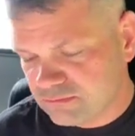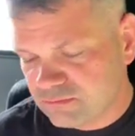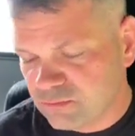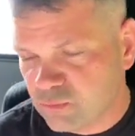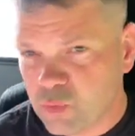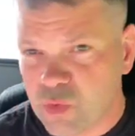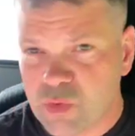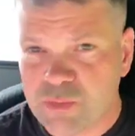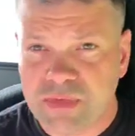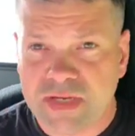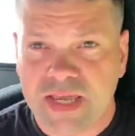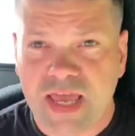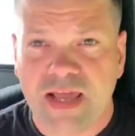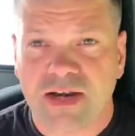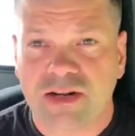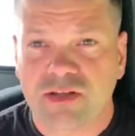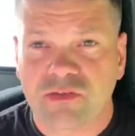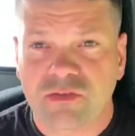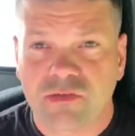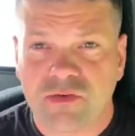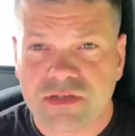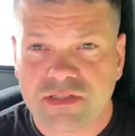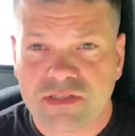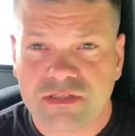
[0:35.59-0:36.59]
weird mechanical
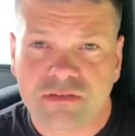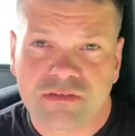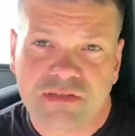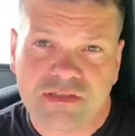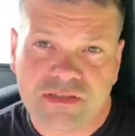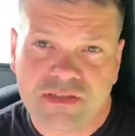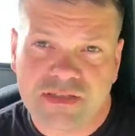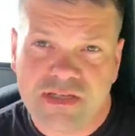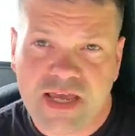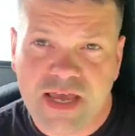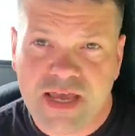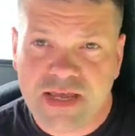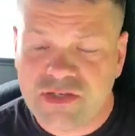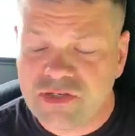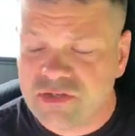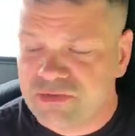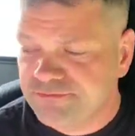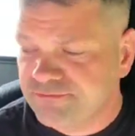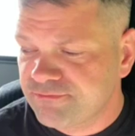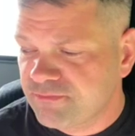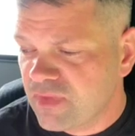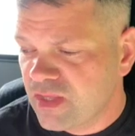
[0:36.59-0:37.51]
noises underneath the dash.